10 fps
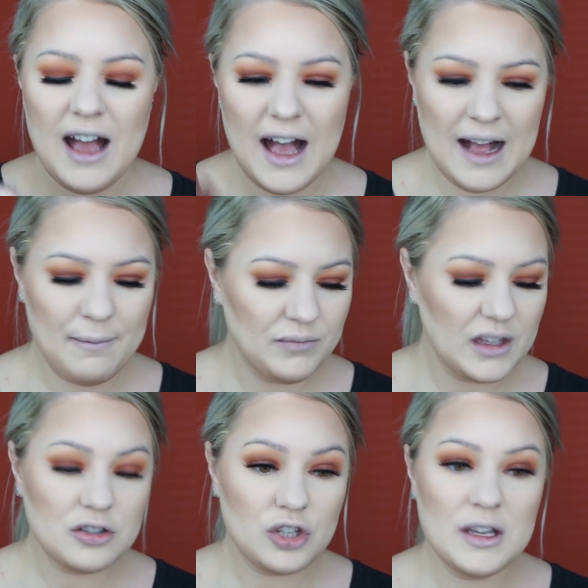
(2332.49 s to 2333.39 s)

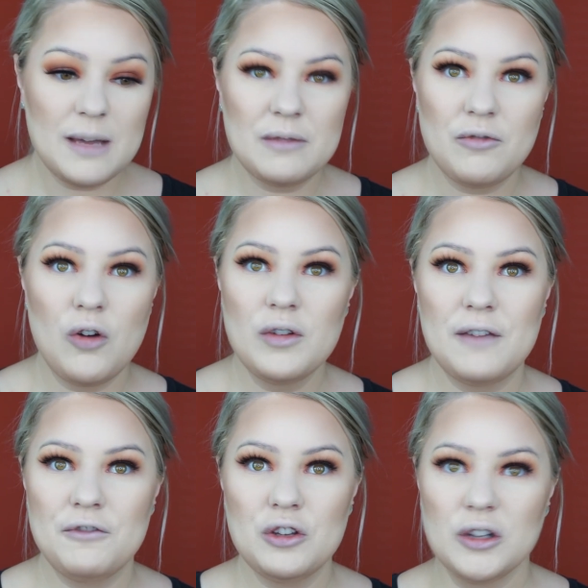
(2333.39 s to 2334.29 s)
Don't get me wrong,
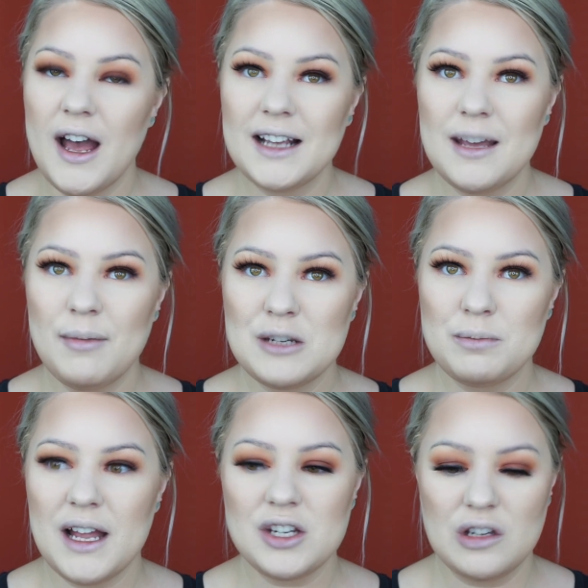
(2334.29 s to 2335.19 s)
if you like that
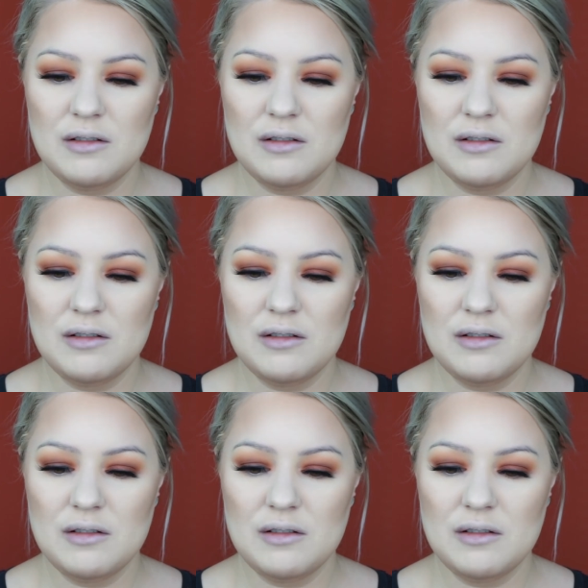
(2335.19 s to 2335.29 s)
much blush,